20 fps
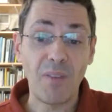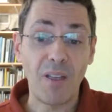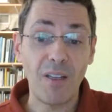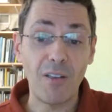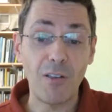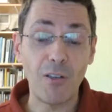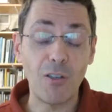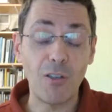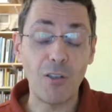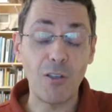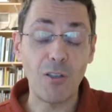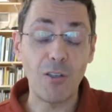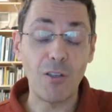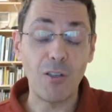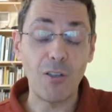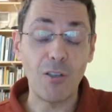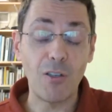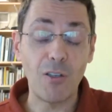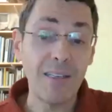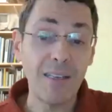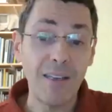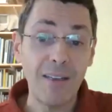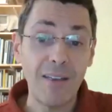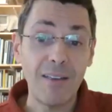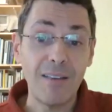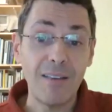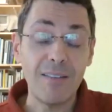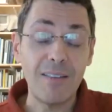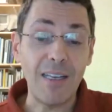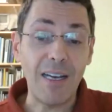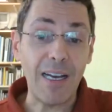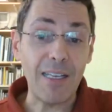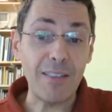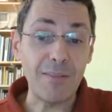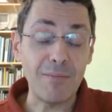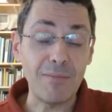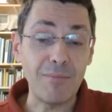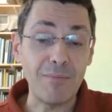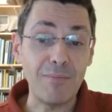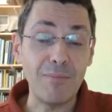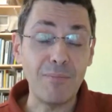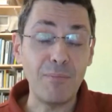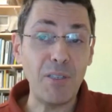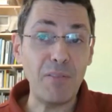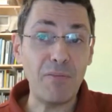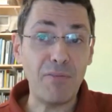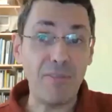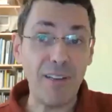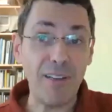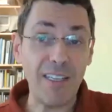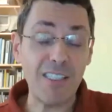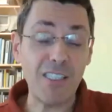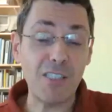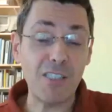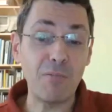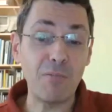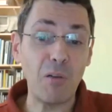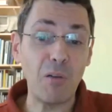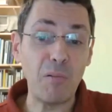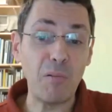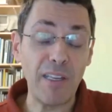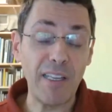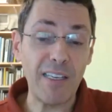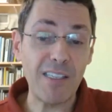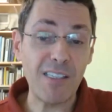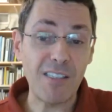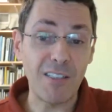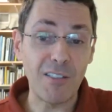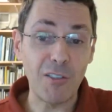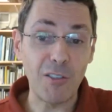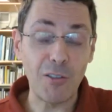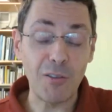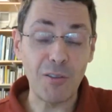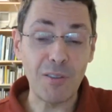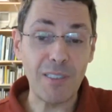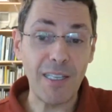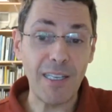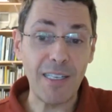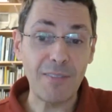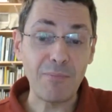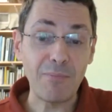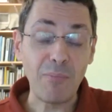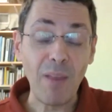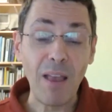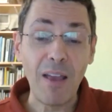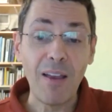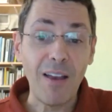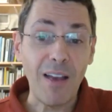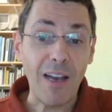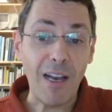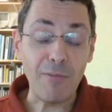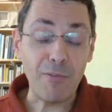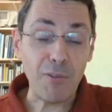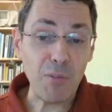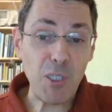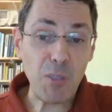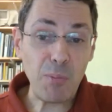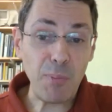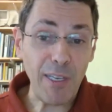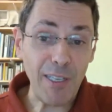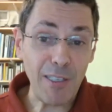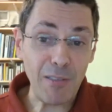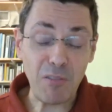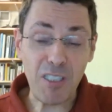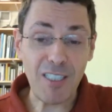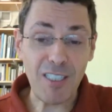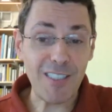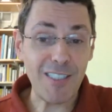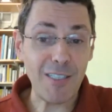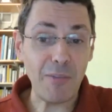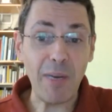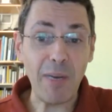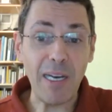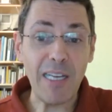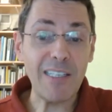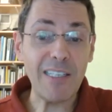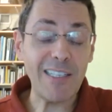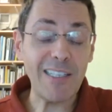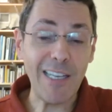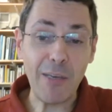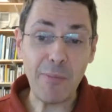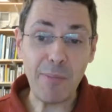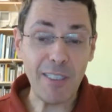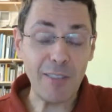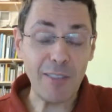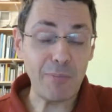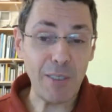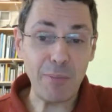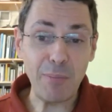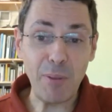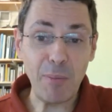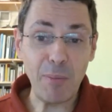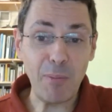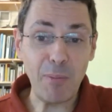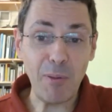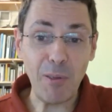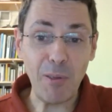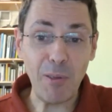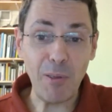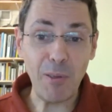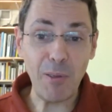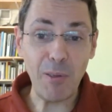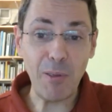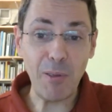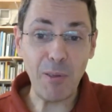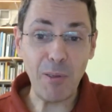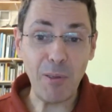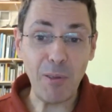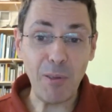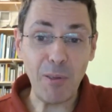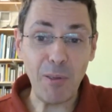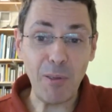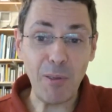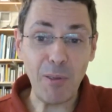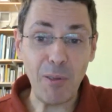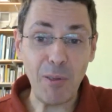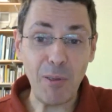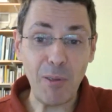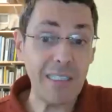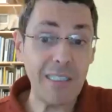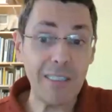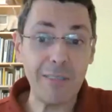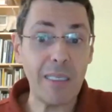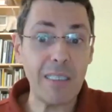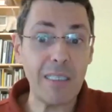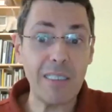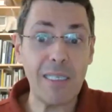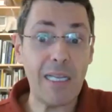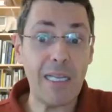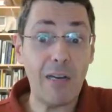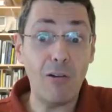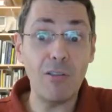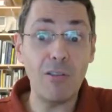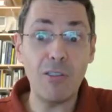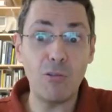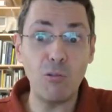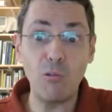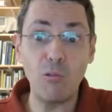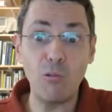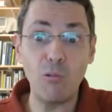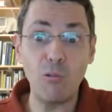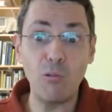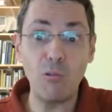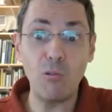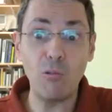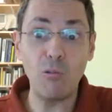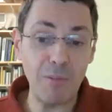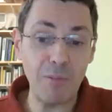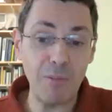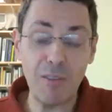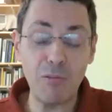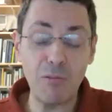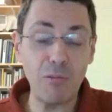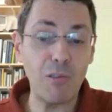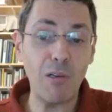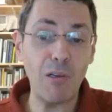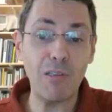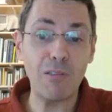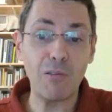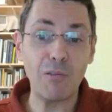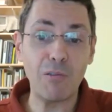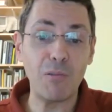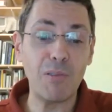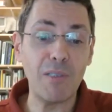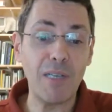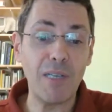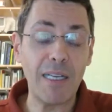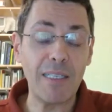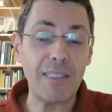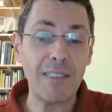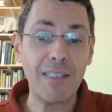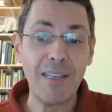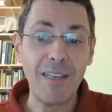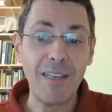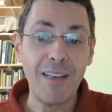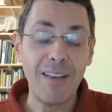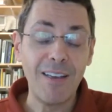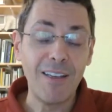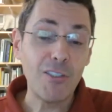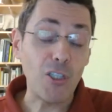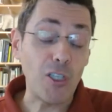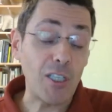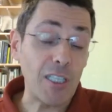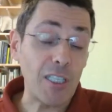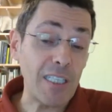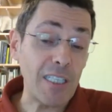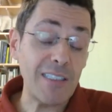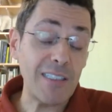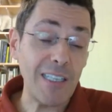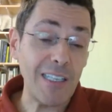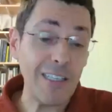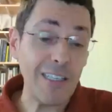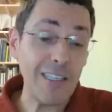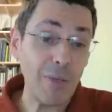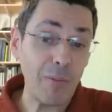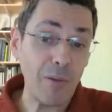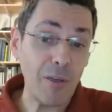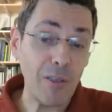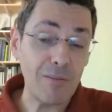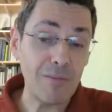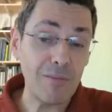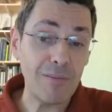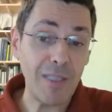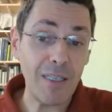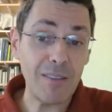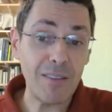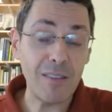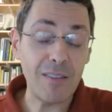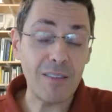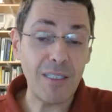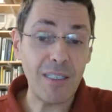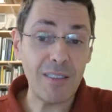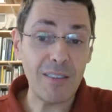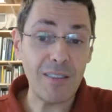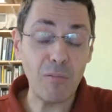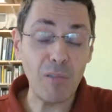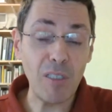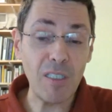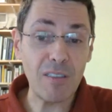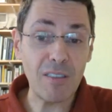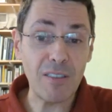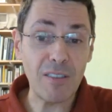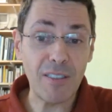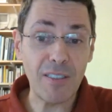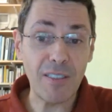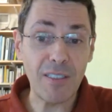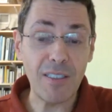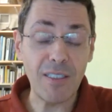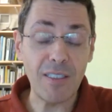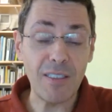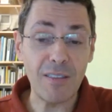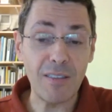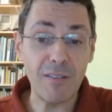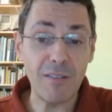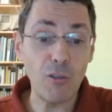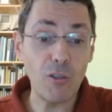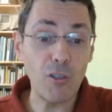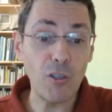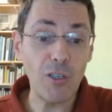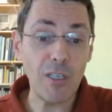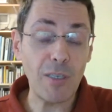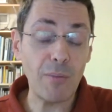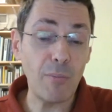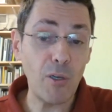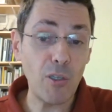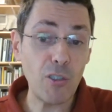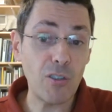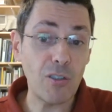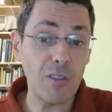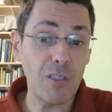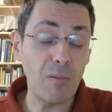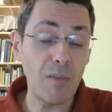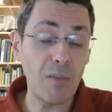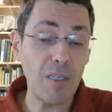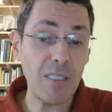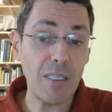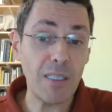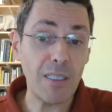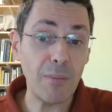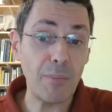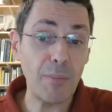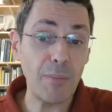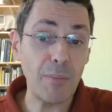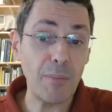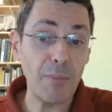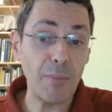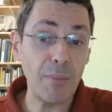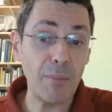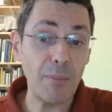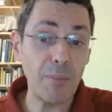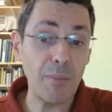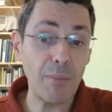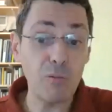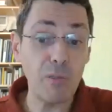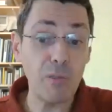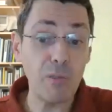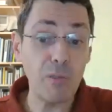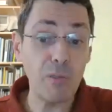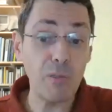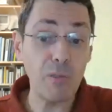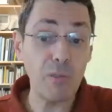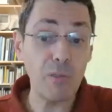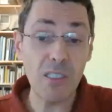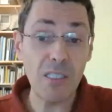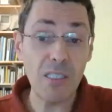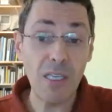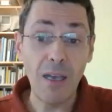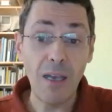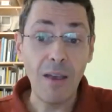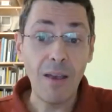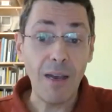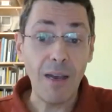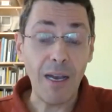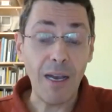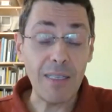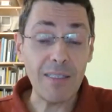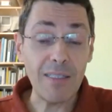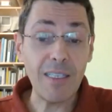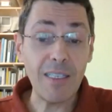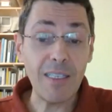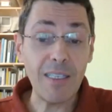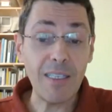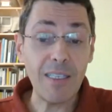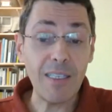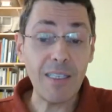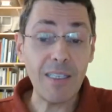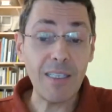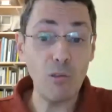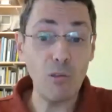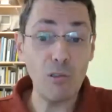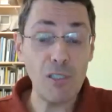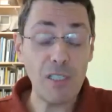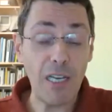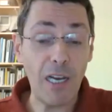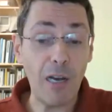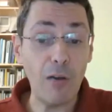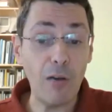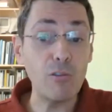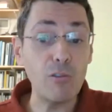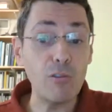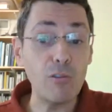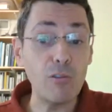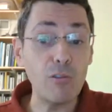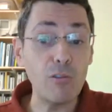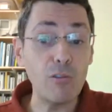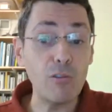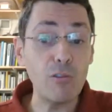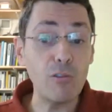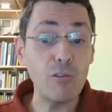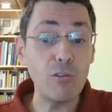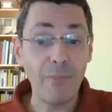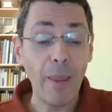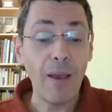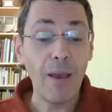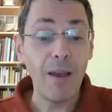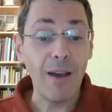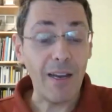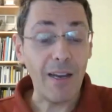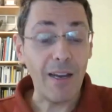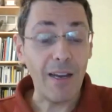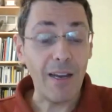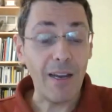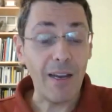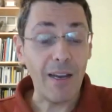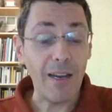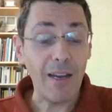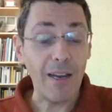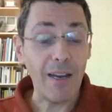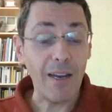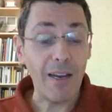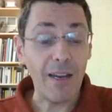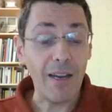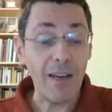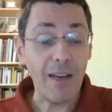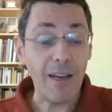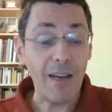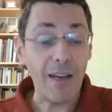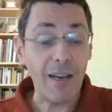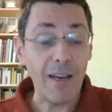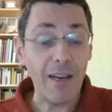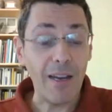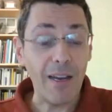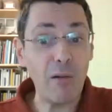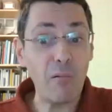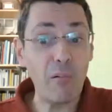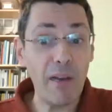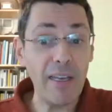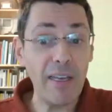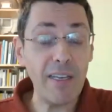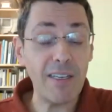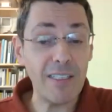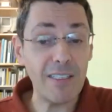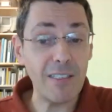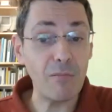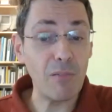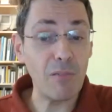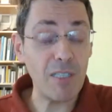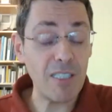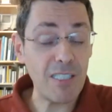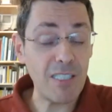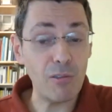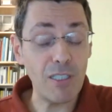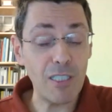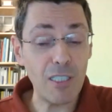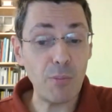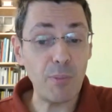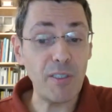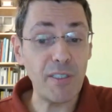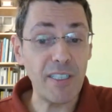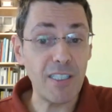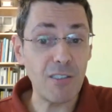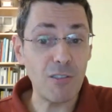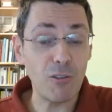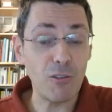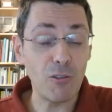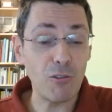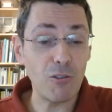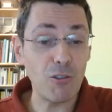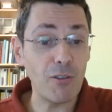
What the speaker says: And be flexible with the answer. It's like, I'm from Spain, which has a mild climate, but people tell me when I tell them that, it's like, oh, it's too cold. It will be too cold and so then I tell them about 1910, the winter in New York and Boston, there was an epidemic of tuberculosis, and they did the schools outdoors. And actually, the kids were more awake, and it was a good experience.